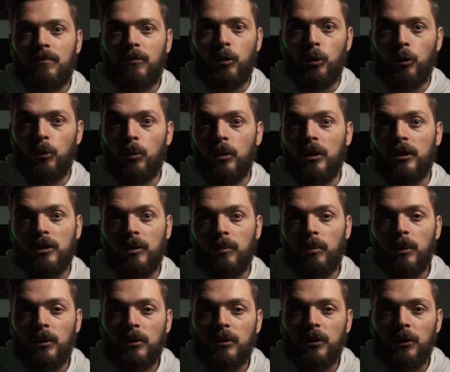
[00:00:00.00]
do what it's
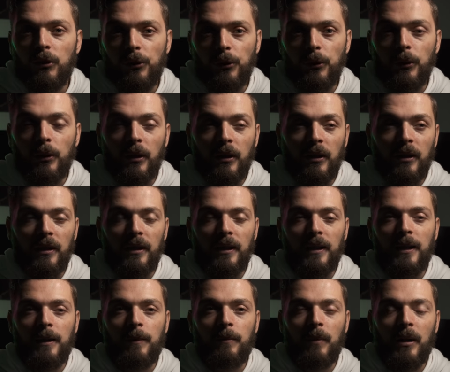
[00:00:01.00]
supposed to do.
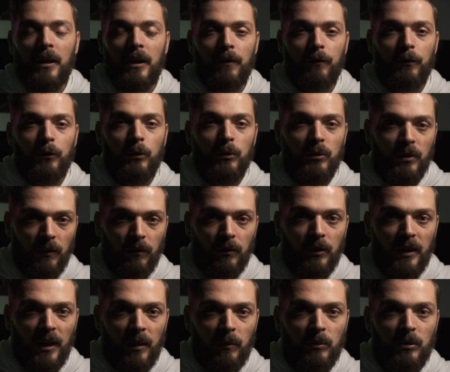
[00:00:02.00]
And I've used
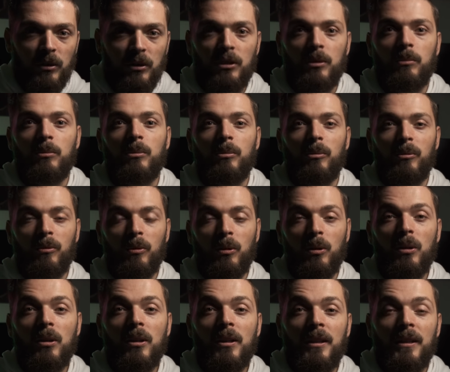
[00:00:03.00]
other camera systems
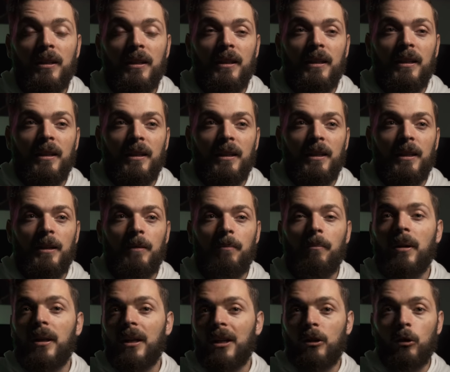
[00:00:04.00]
before,
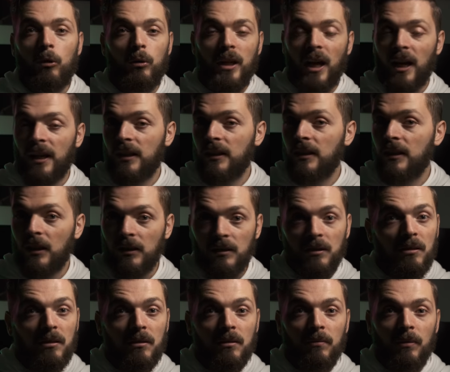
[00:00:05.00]
and I know Canon
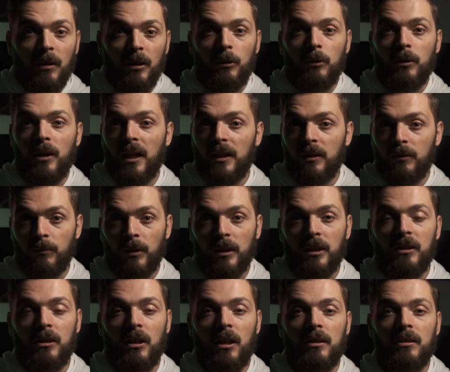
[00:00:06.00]
does. I know Canon
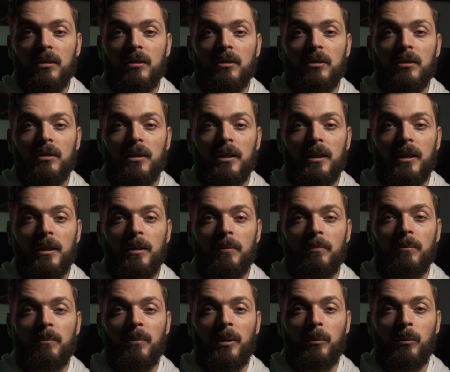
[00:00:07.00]
recognizes
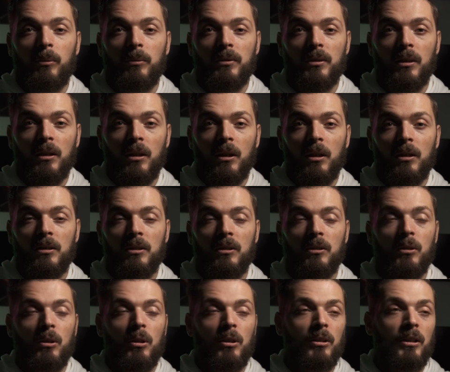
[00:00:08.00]
people with
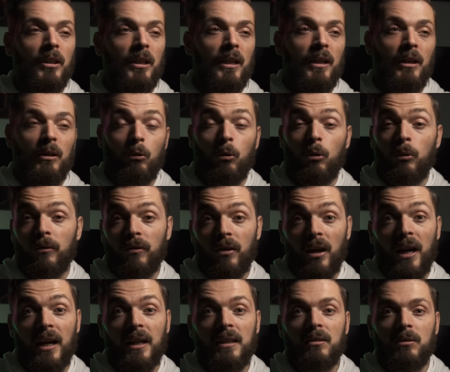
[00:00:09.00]
sunglasses on or with
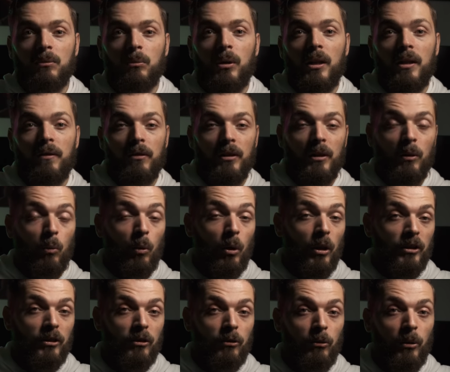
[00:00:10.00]
hats and whatever, and it
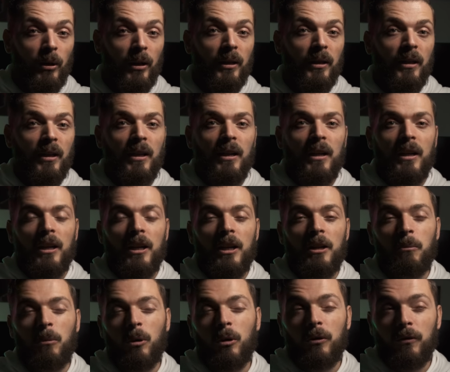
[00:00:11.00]
works great.
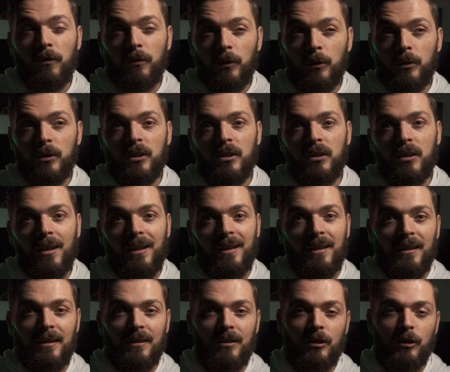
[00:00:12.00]
On the Fuji
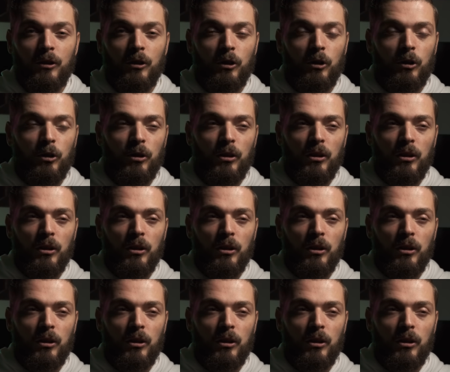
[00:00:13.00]
side, it's